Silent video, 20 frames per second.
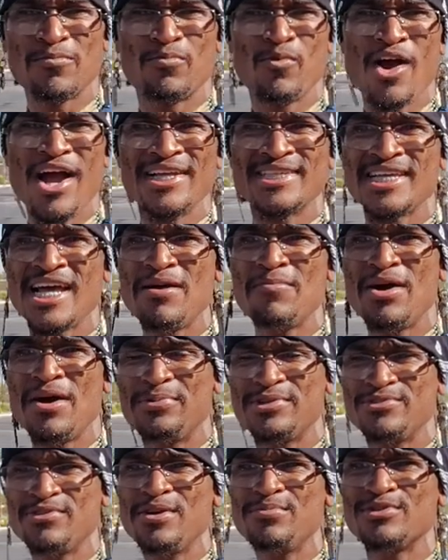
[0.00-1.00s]
the where I signed my
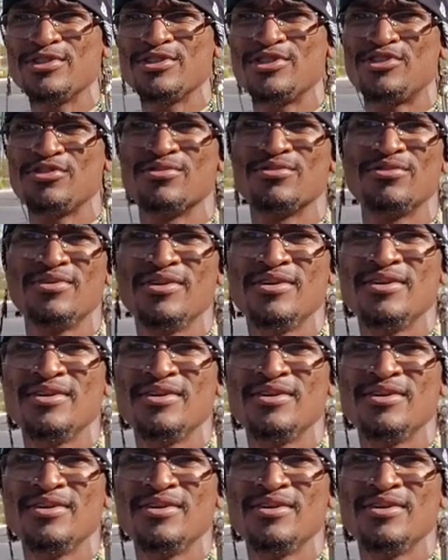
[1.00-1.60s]
prescription to,